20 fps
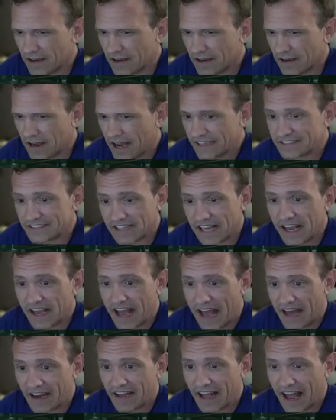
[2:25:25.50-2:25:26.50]
have
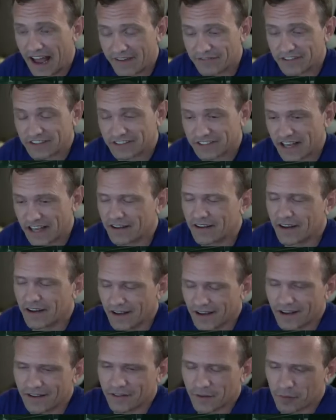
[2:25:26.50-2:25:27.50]
to say,
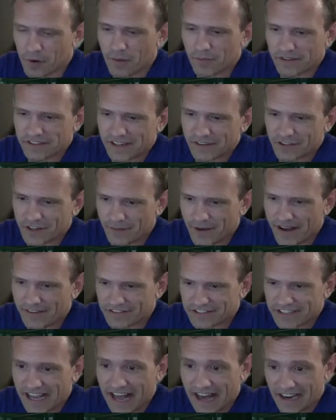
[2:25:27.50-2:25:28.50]
the problem is every time I have
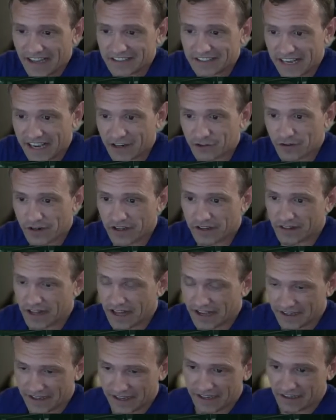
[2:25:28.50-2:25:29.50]
to say Alexandria,
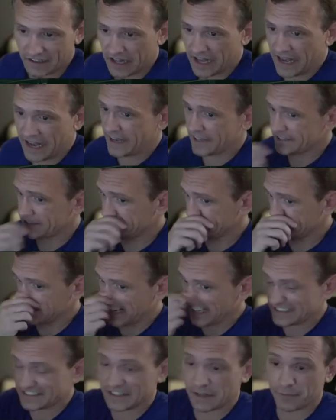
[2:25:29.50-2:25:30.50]
like in class,
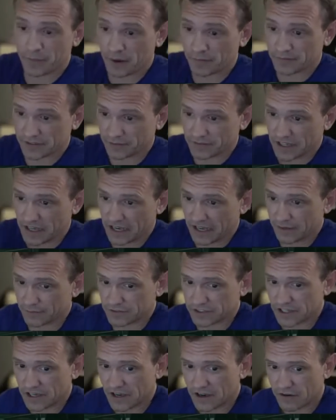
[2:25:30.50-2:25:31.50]
I slip up
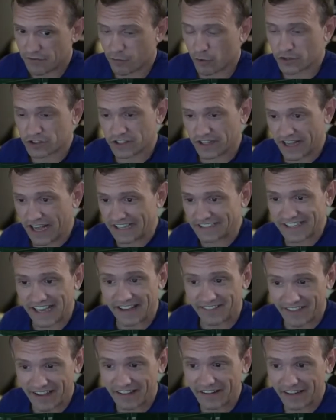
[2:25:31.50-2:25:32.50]
sometimes. Fortunately, I say it in
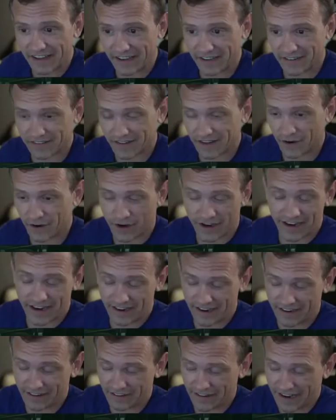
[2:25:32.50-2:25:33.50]
the Iliad, or in
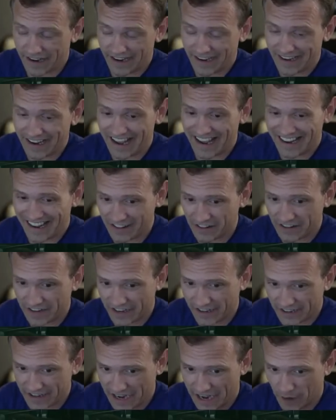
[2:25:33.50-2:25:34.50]
an
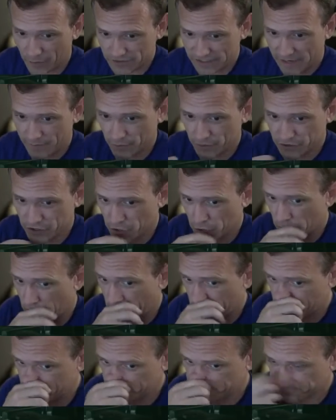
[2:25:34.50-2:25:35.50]
Iliad, and I was able
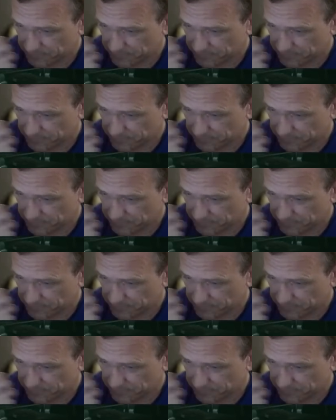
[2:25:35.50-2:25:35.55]
to